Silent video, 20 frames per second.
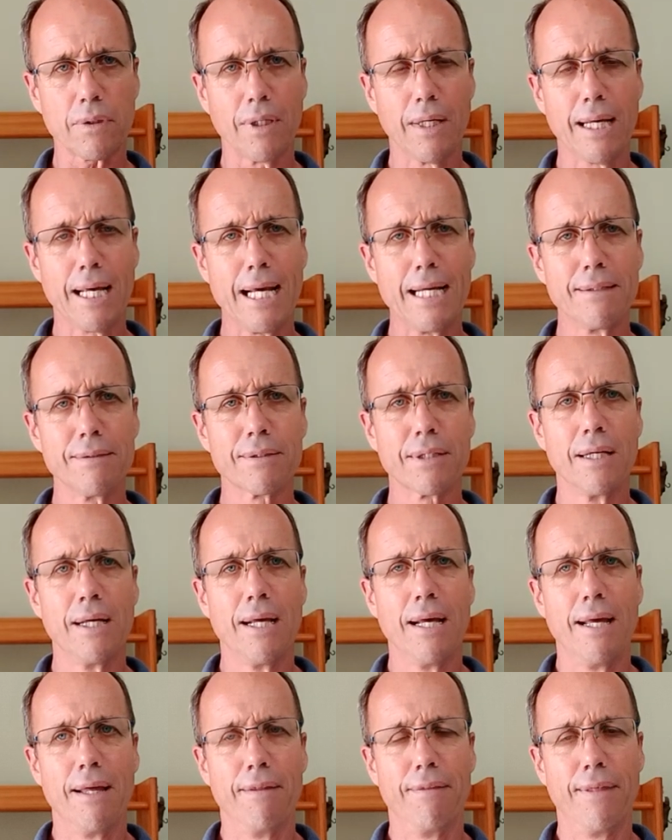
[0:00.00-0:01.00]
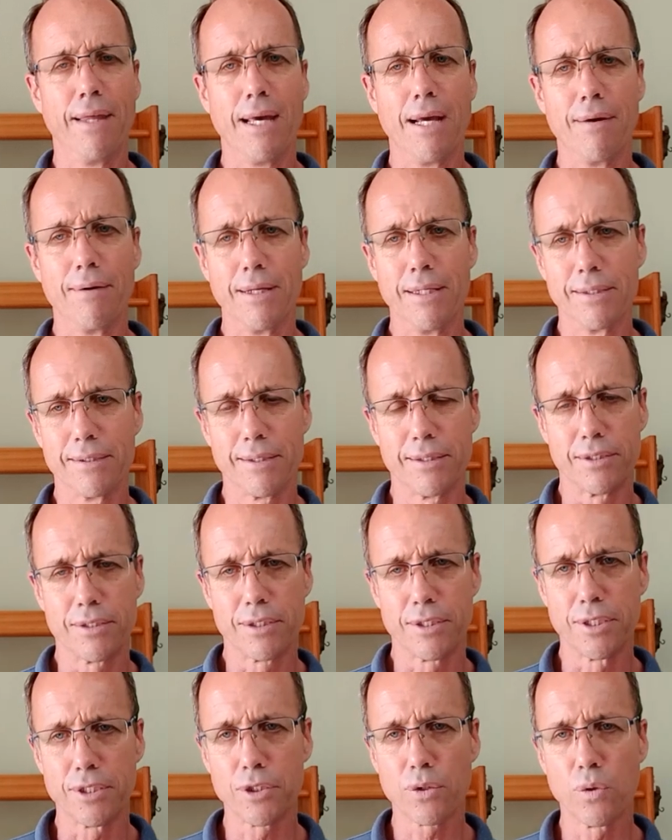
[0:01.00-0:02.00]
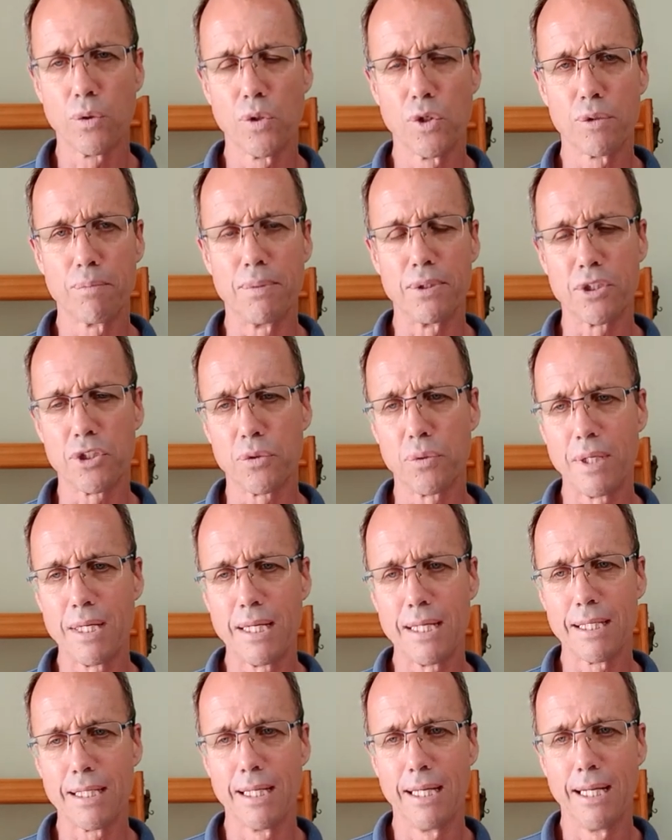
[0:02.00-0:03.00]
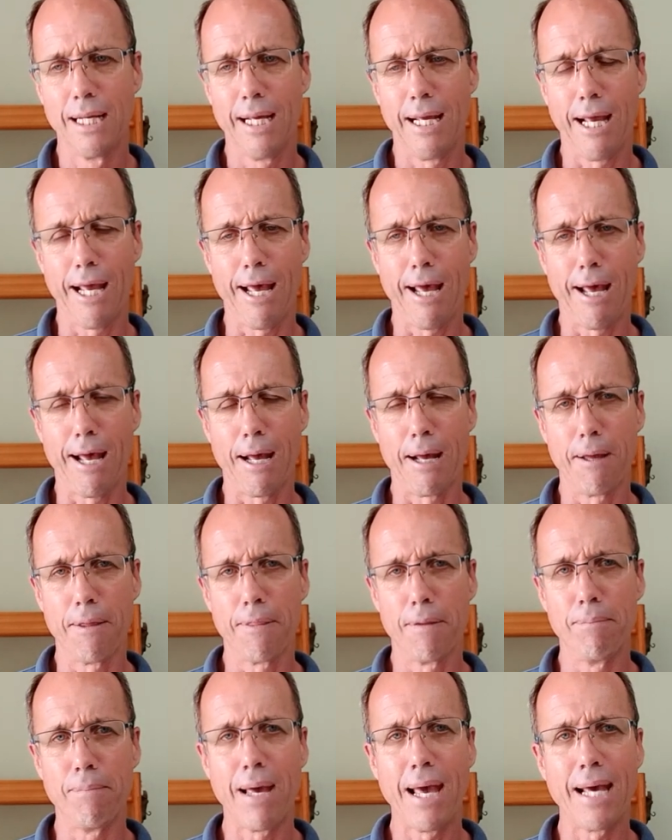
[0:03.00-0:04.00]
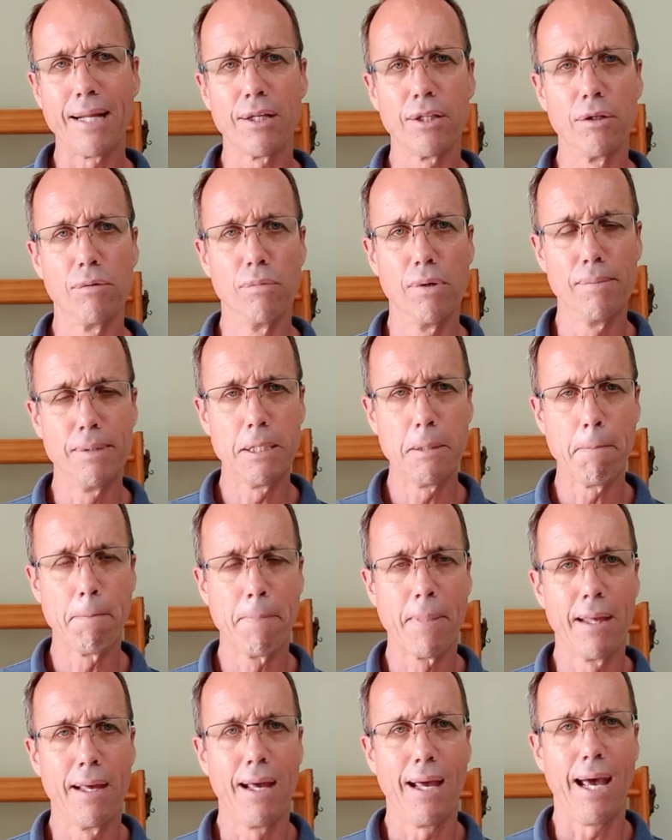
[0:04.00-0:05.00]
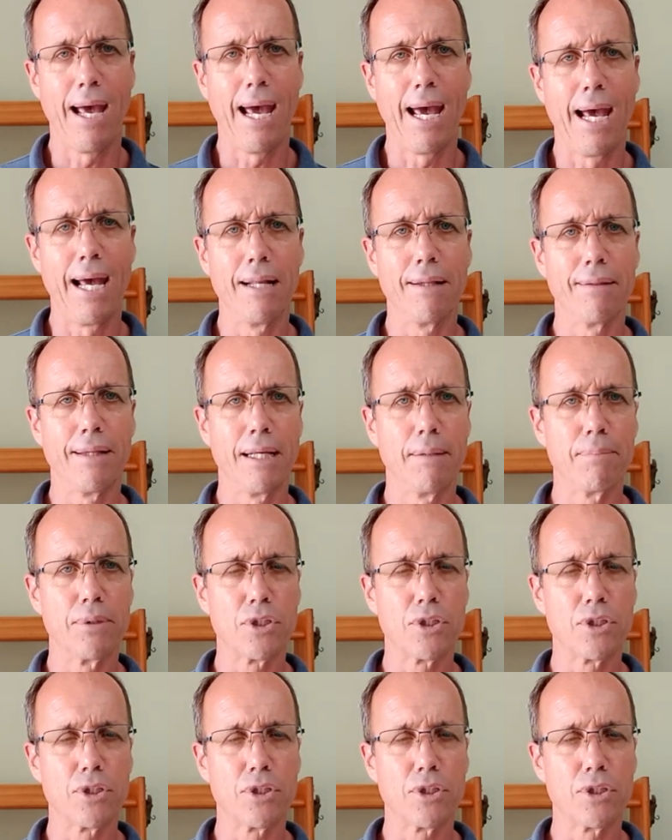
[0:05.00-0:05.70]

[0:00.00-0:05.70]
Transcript: And there is this discord between uh, the man and the woman, and then